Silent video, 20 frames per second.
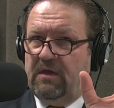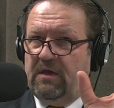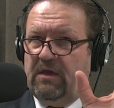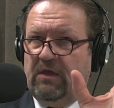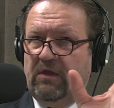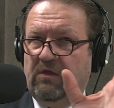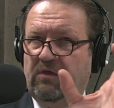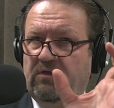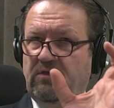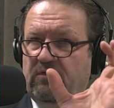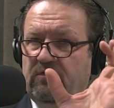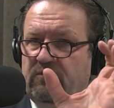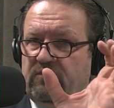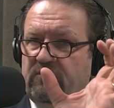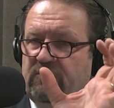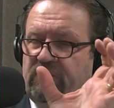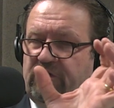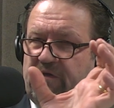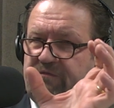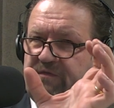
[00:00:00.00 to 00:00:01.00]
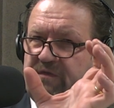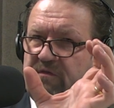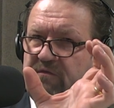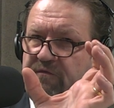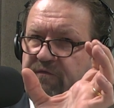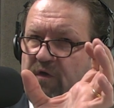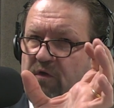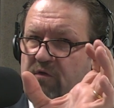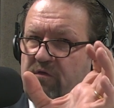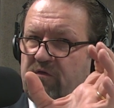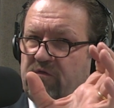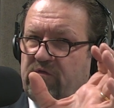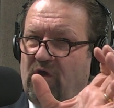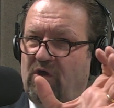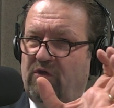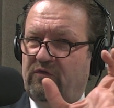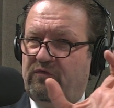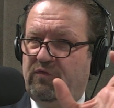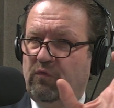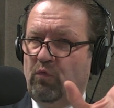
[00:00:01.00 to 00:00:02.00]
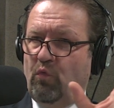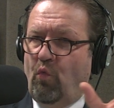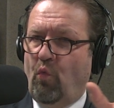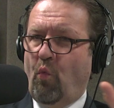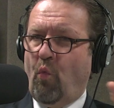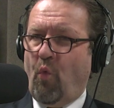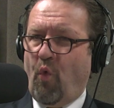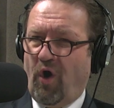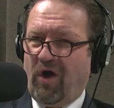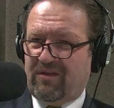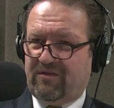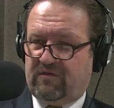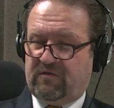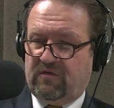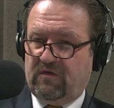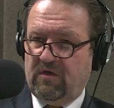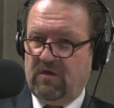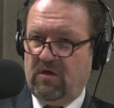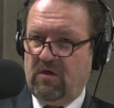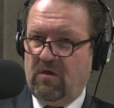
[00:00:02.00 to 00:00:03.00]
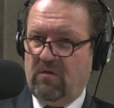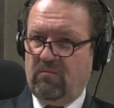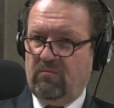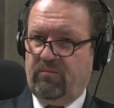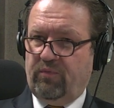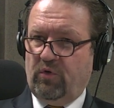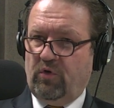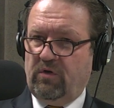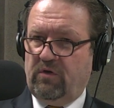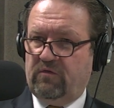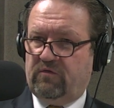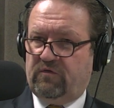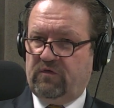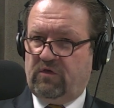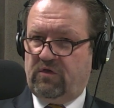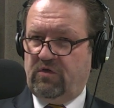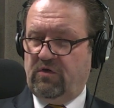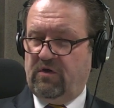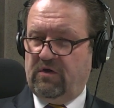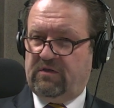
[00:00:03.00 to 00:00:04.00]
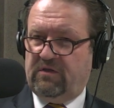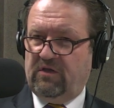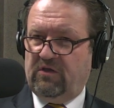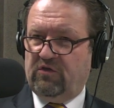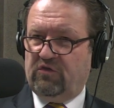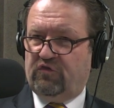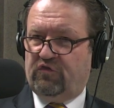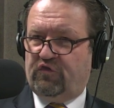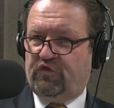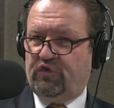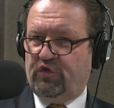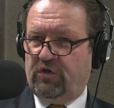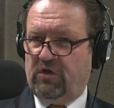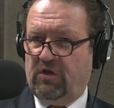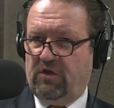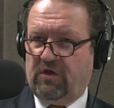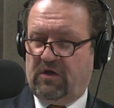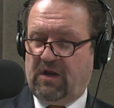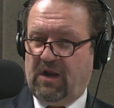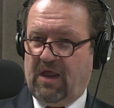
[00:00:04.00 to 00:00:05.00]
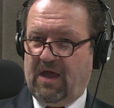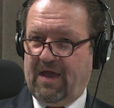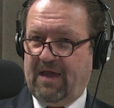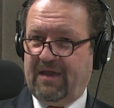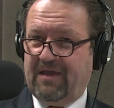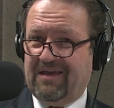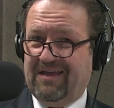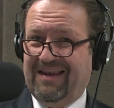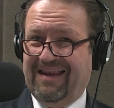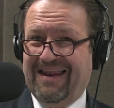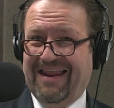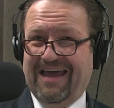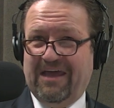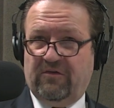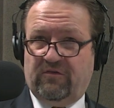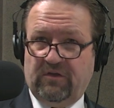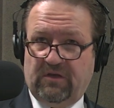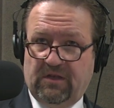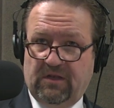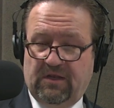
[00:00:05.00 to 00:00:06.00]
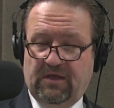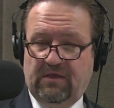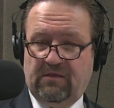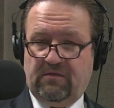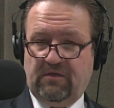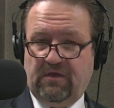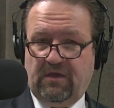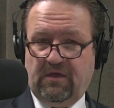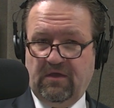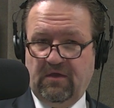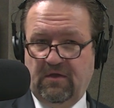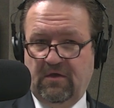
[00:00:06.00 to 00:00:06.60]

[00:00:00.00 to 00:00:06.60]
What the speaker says: he's shifted the focus onto what border security should look like. Allegedly, the